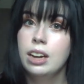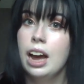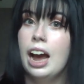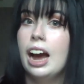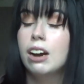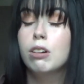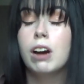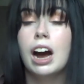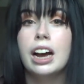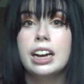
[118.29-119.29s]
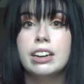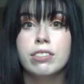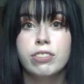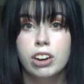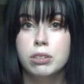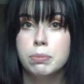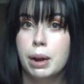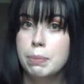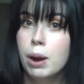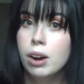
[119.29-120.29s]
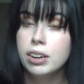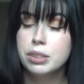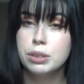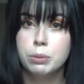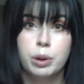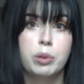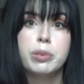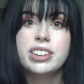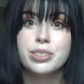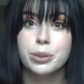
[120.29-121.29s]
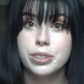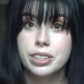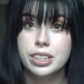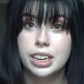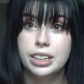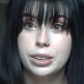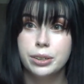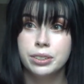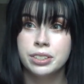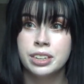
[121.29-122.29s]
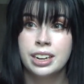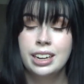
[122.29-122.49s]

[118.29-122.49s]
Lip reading: how I found my parts, what resources I used,